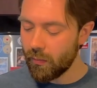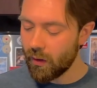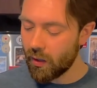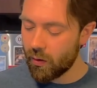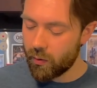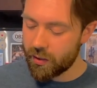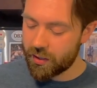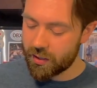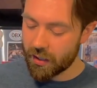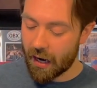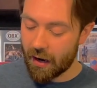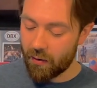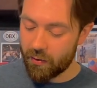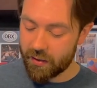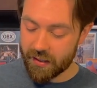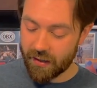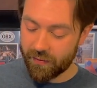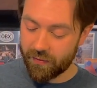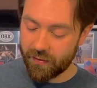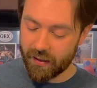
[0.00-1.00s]
which I would
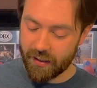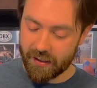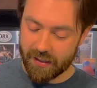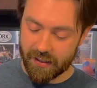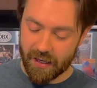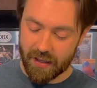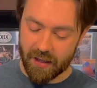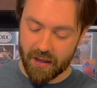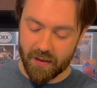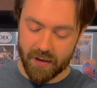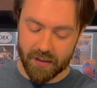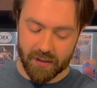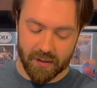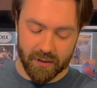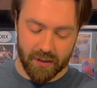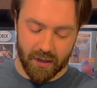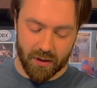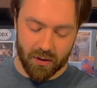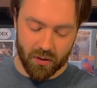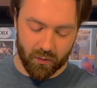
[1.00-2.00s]
definitely say that this
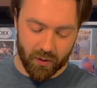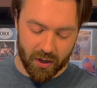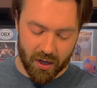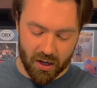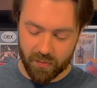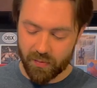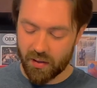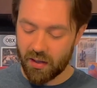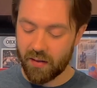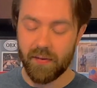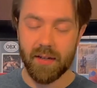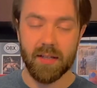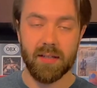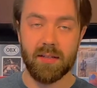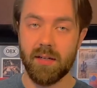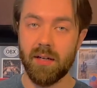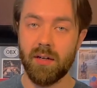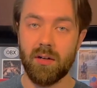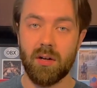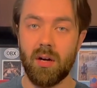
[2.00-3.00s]
is in the realm of
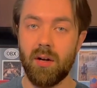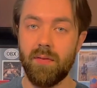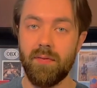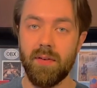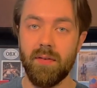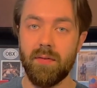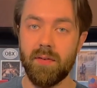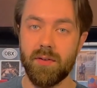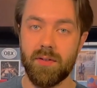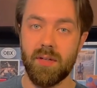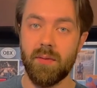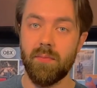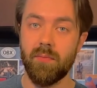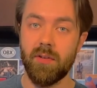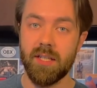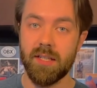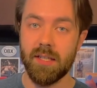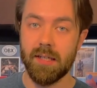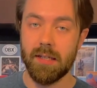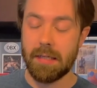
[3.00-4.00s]
instant coffee for some
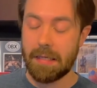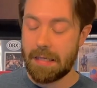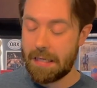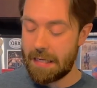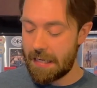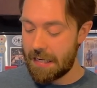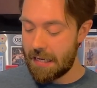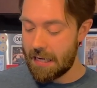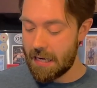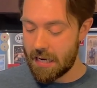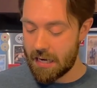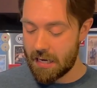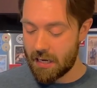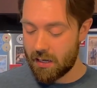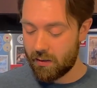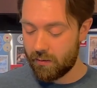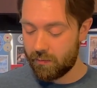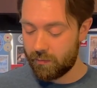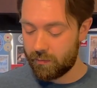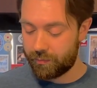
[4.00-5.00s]
reason.
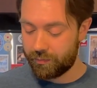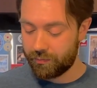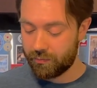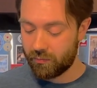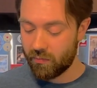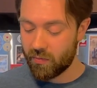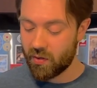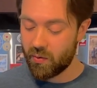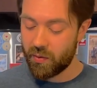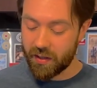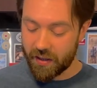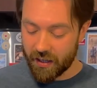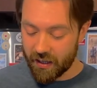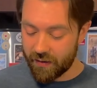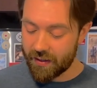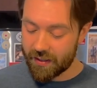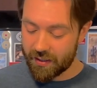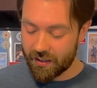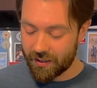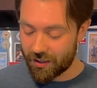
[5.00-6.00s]
When you think of
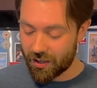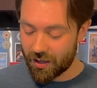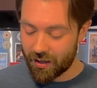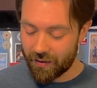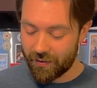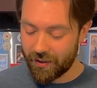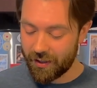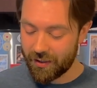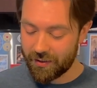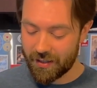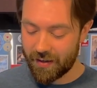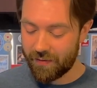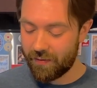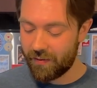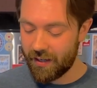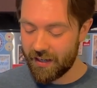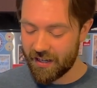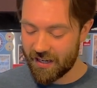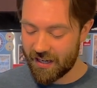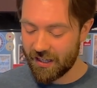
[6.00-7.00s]
instant coffee, you're
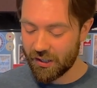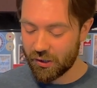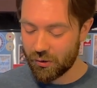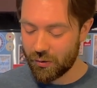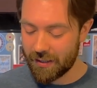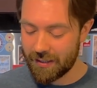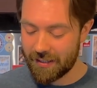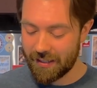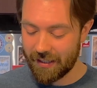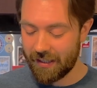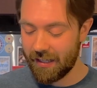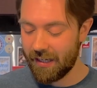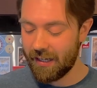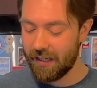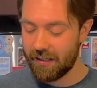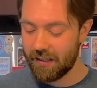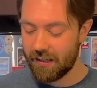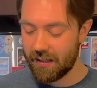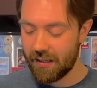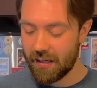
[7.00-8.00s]
definitely not going to get
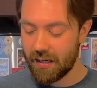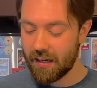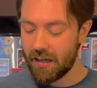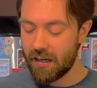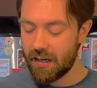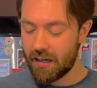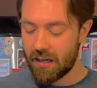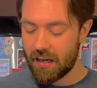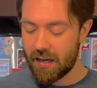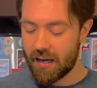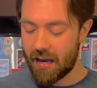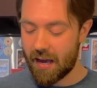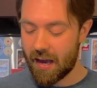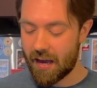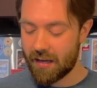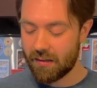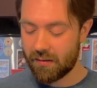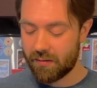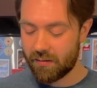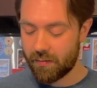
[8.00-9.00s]

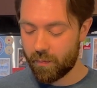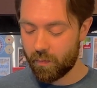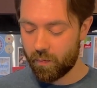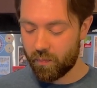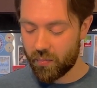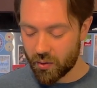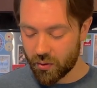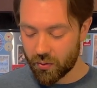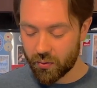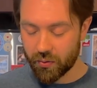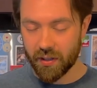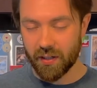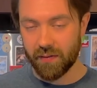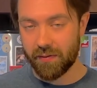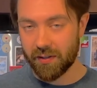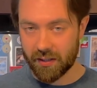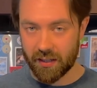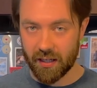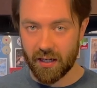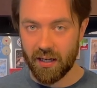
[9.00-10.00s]
as bold of
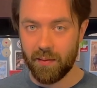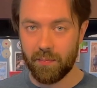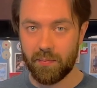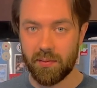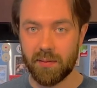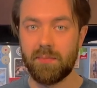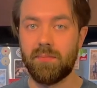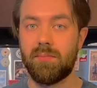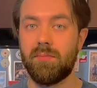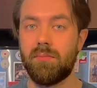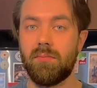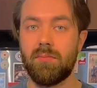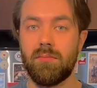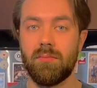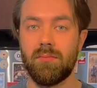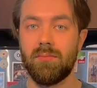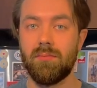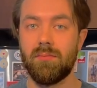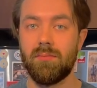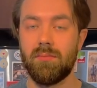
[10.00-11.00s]
a cup
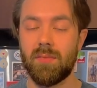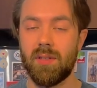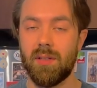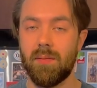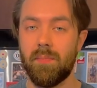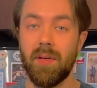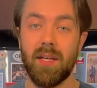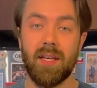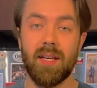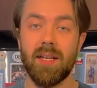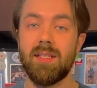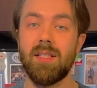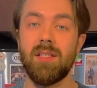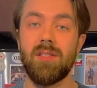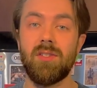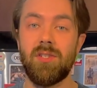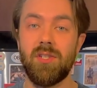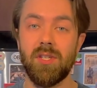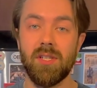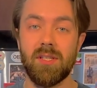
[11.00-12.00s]
because
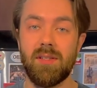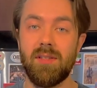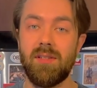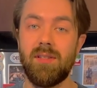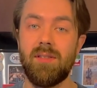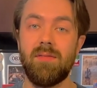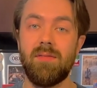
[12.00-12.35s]
it's just